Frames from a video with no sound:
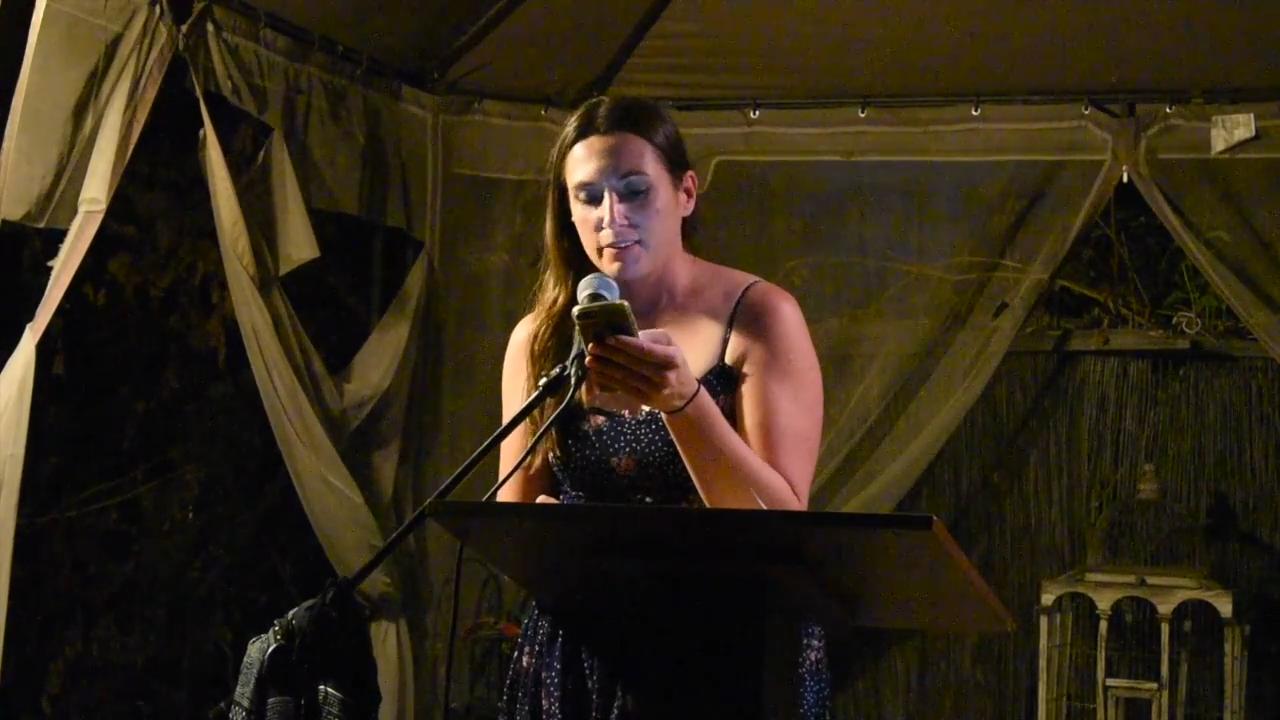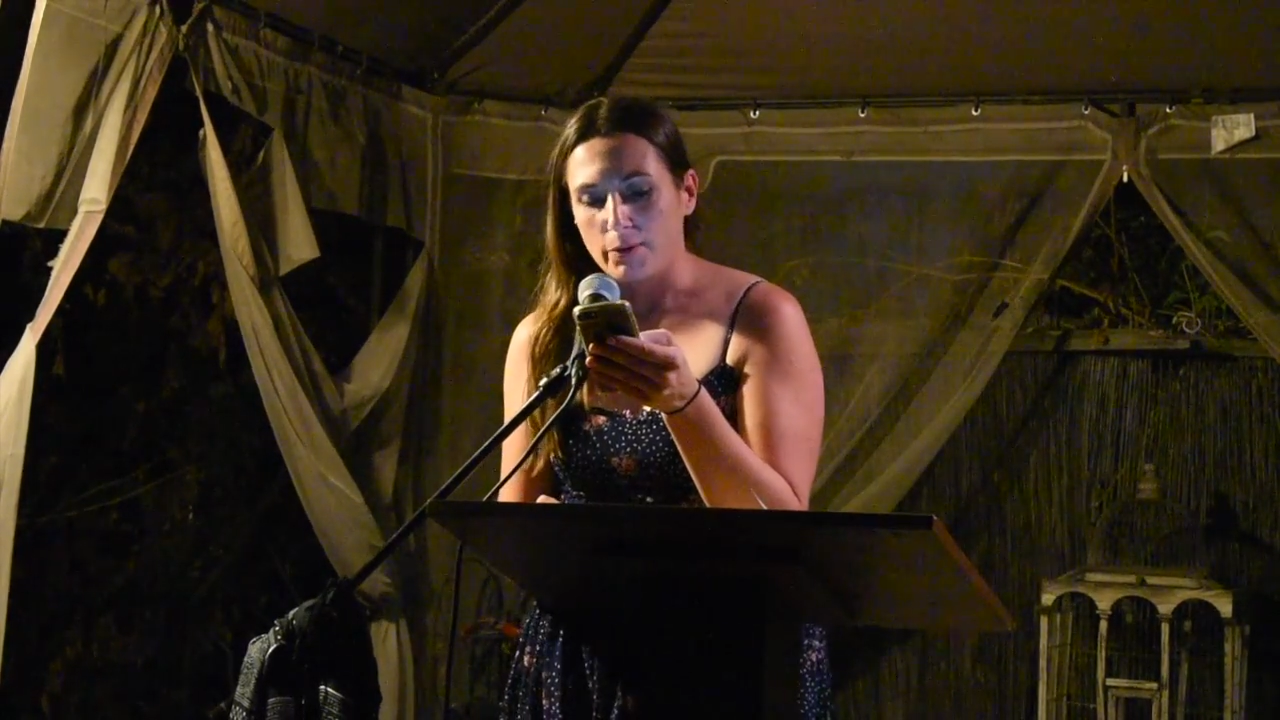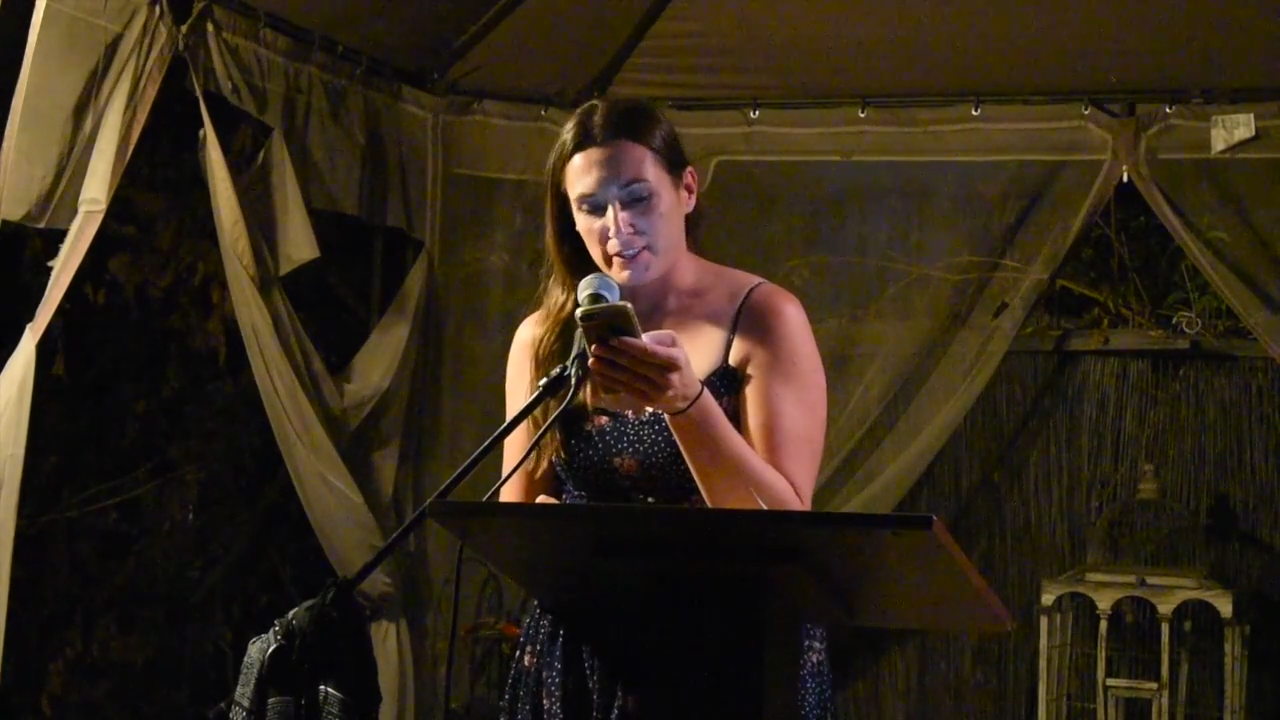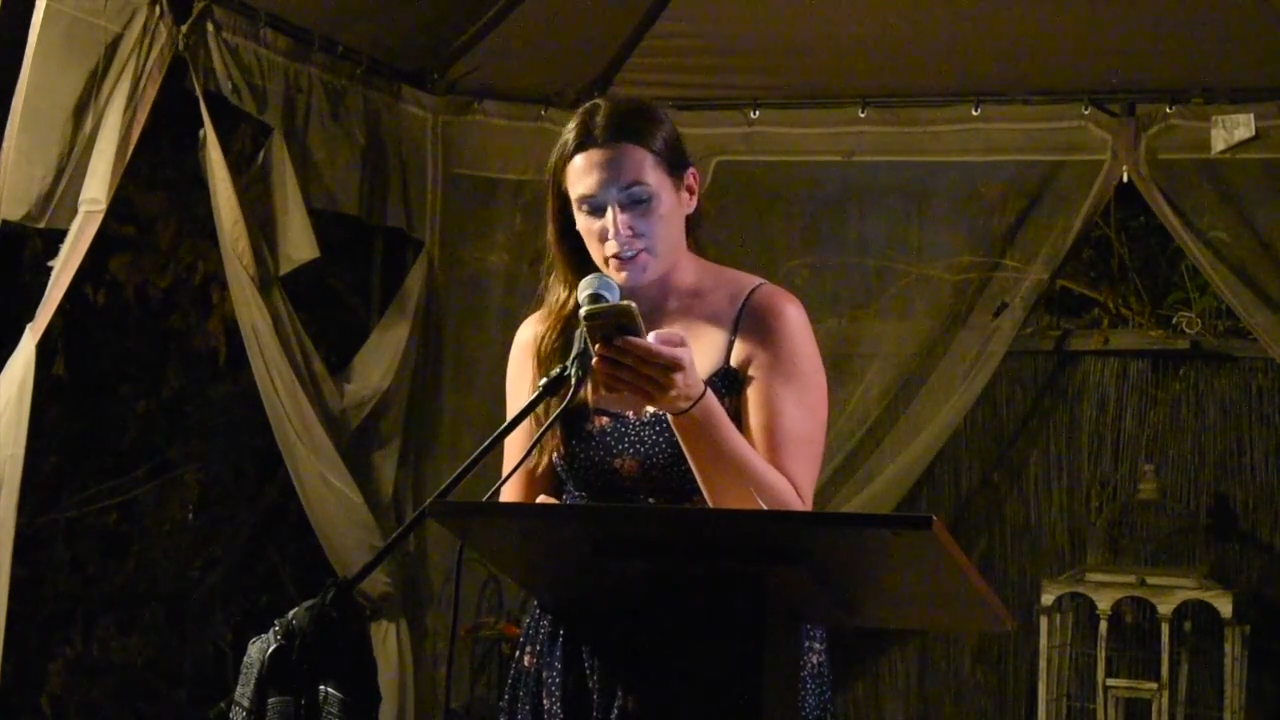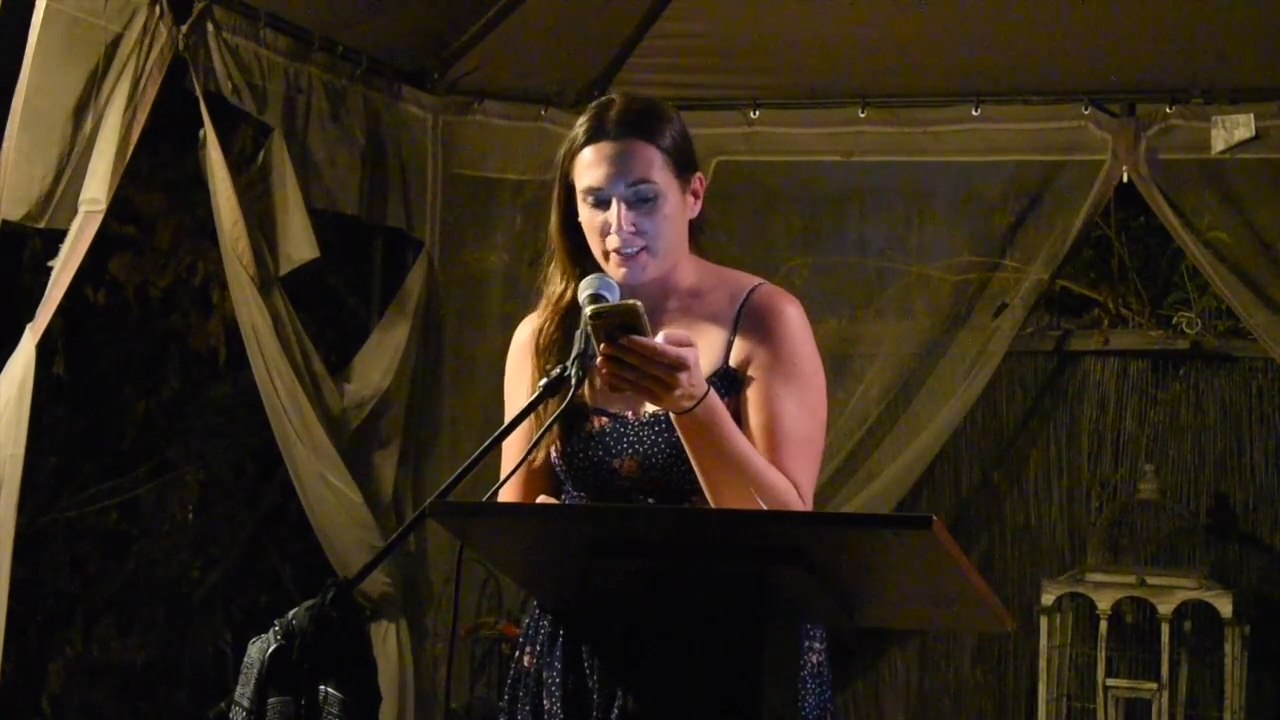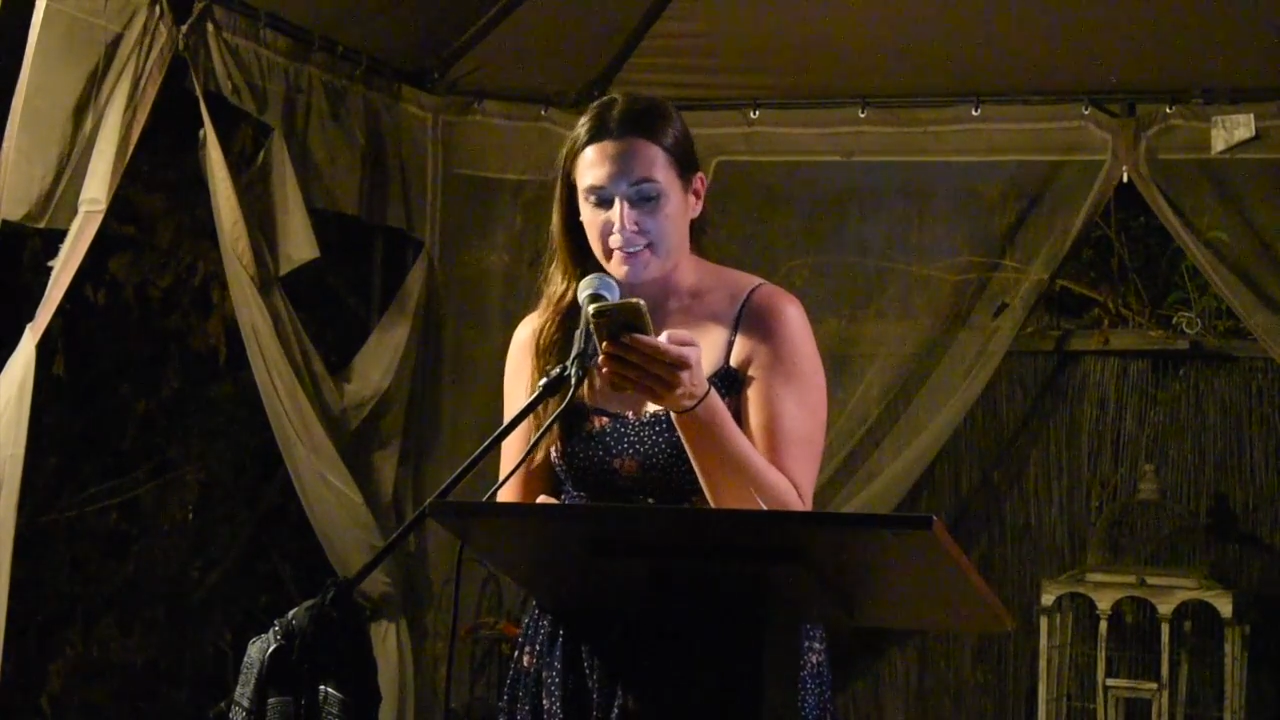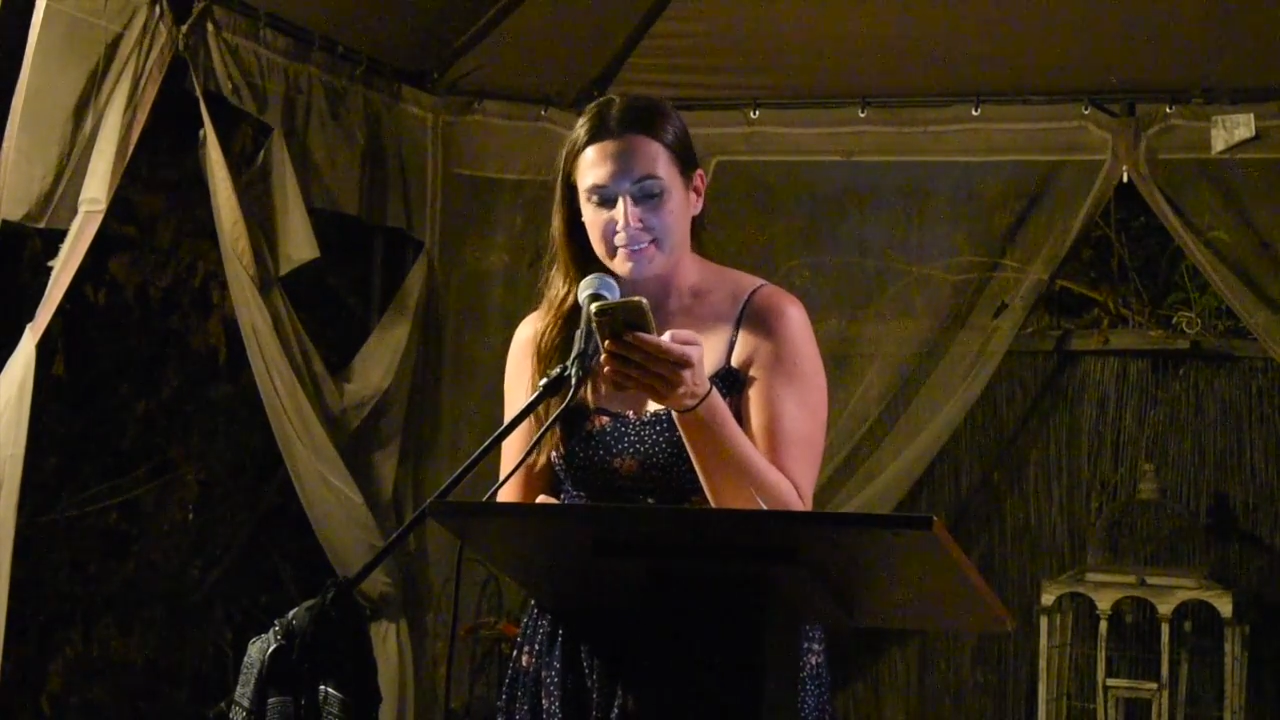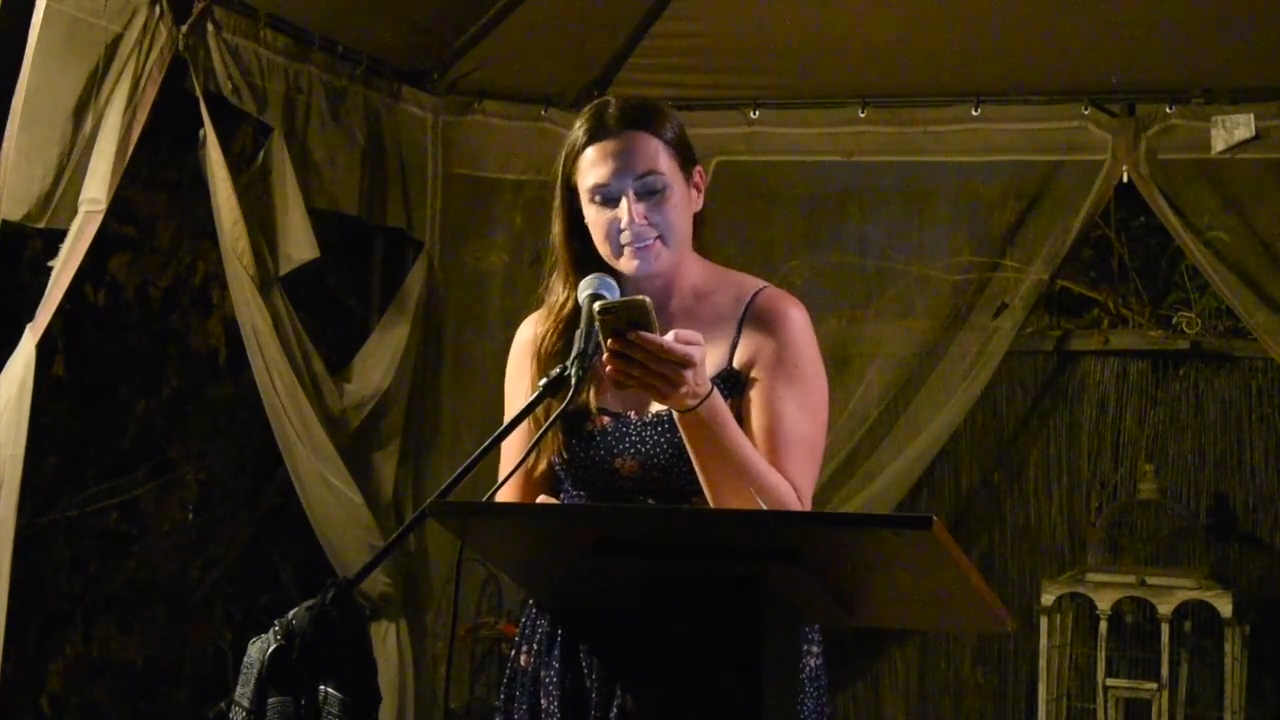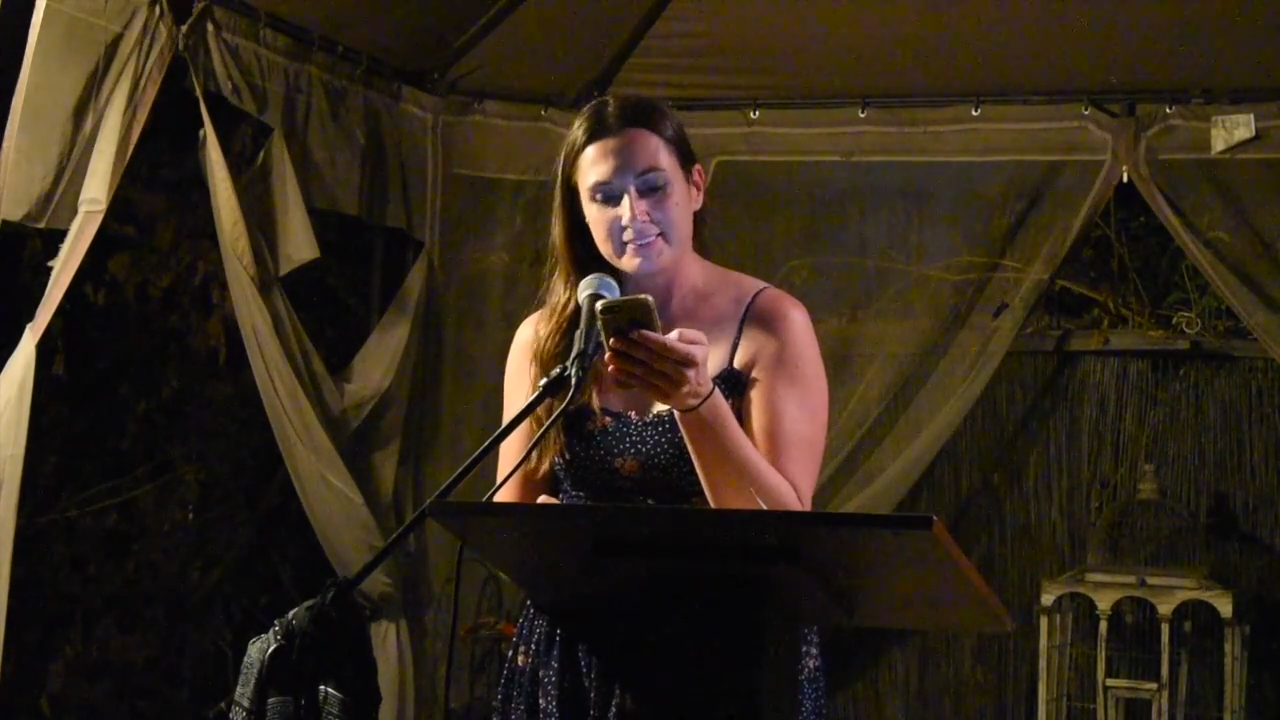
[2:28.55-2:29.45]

question.